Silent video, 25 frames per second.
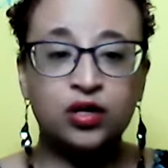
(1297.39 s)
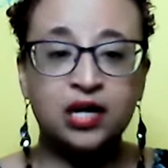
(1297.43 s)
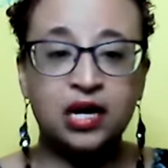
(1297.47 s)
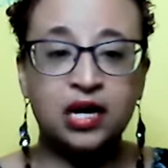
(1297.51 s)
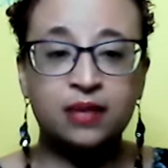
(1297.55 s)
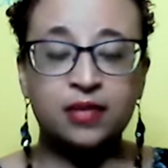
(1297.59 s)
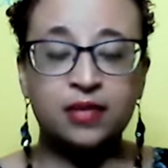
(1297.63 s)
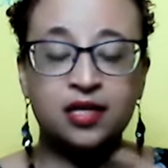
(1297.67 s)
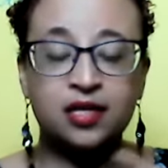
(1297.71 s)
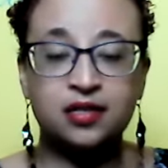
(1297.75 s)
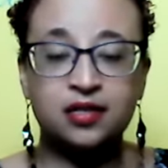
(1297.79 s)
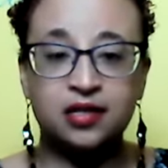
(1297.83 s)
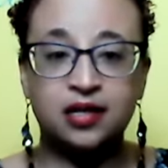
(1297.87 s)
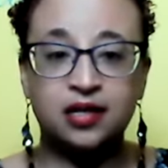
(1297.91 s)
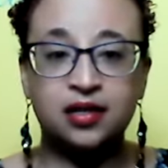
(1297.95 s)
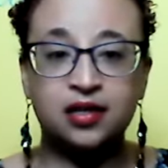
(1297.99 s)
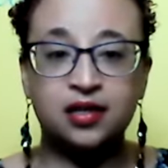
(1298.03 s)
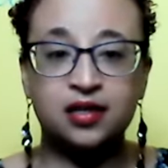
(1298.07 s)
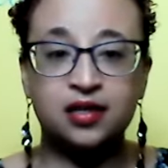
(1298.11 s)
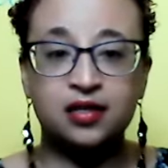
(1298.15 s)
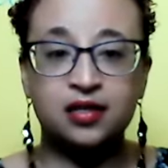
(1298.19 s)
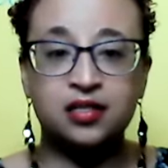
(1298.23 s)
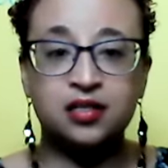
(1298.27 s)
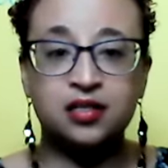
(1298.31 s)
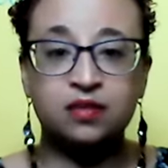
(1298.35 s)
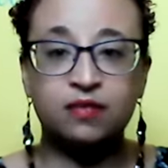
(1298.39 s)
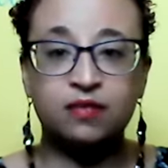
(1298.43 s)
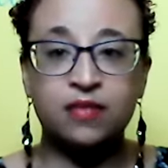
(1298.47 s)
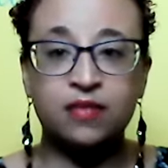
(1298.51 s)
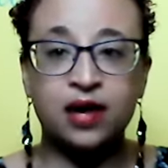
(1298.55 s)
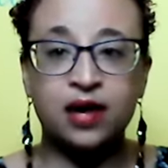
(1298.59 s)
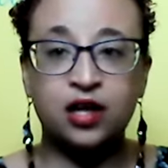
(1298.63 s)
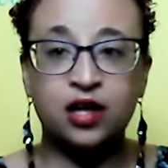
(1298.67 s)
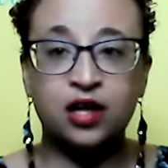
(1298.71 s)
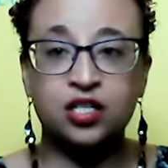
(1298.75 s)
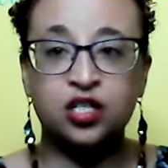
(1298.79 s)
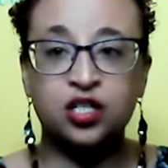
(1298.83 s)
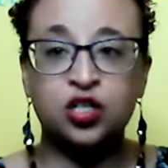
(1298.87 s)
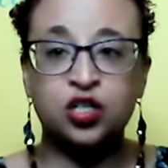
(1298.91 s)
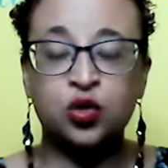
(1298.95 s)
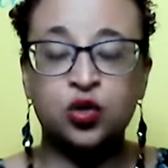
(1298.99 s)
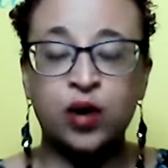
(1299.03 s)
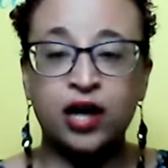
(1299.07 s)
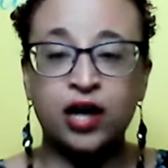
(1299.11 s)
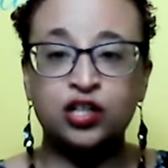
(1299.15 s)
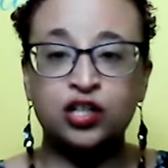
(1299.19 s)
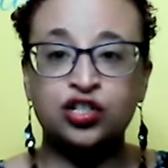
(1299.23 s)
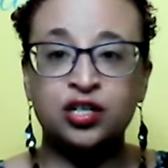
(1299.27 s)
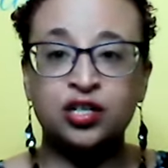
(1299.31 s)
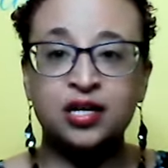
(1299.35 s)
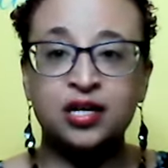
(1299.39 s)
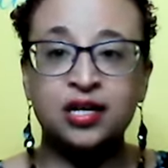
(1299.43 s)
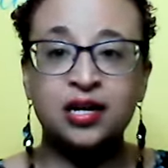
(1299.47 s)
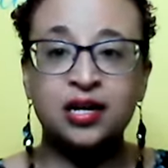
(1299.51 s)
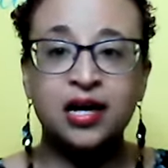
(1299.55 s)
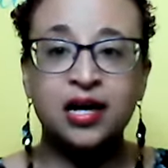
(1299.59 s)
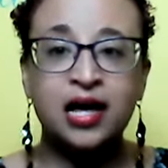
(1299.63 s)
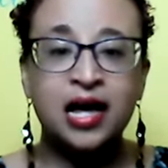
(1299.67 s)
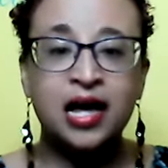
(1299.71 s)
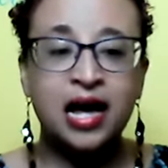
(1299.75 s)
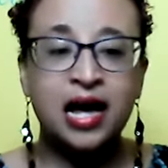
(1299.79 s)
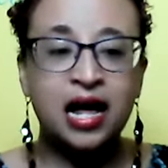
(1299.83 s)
name that sent this, this question in,